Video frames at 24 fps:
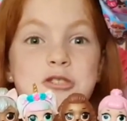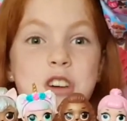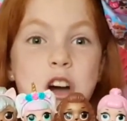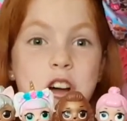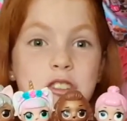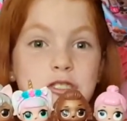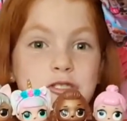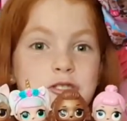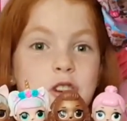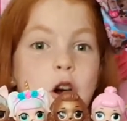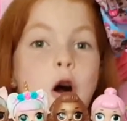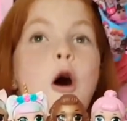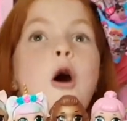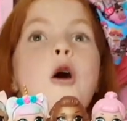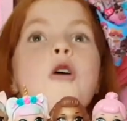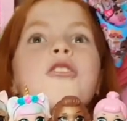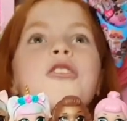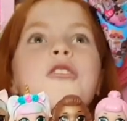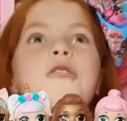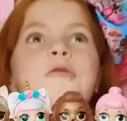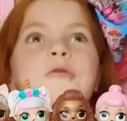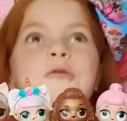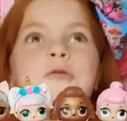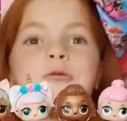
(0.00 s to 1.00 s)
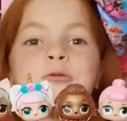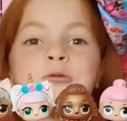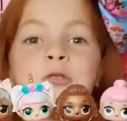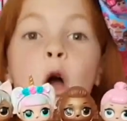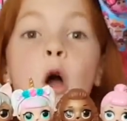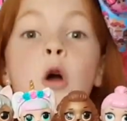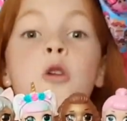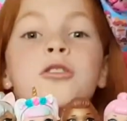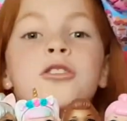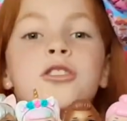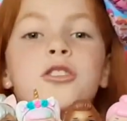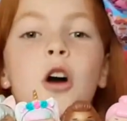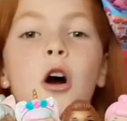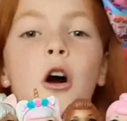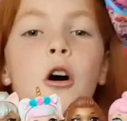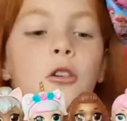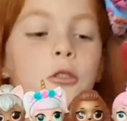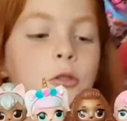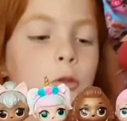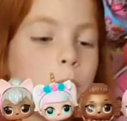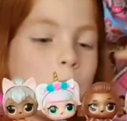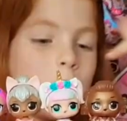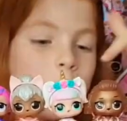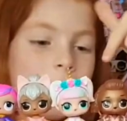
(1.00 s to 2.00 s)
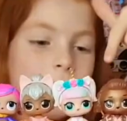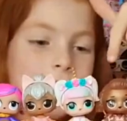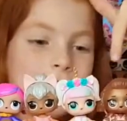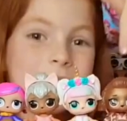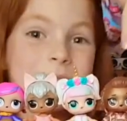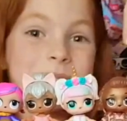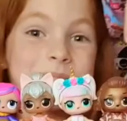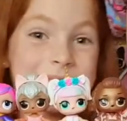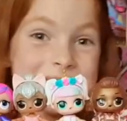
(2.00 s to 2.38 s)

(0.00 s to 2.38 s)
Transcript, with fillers: the golden... Rose gold award.